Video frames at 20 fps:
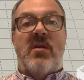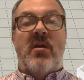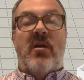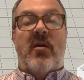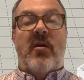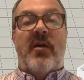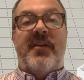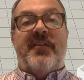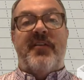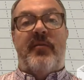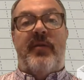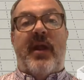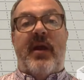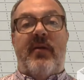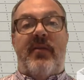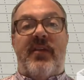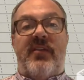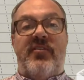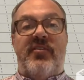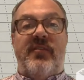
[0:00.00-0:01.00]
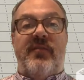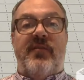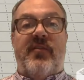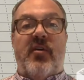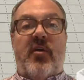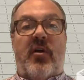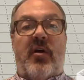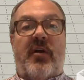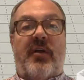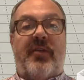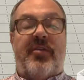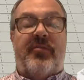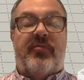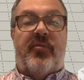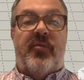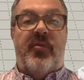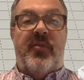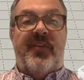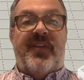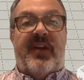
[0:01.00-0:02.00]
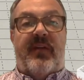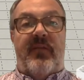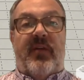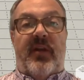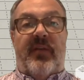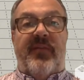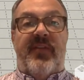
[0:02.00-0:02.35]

All right, so now that you've gone through several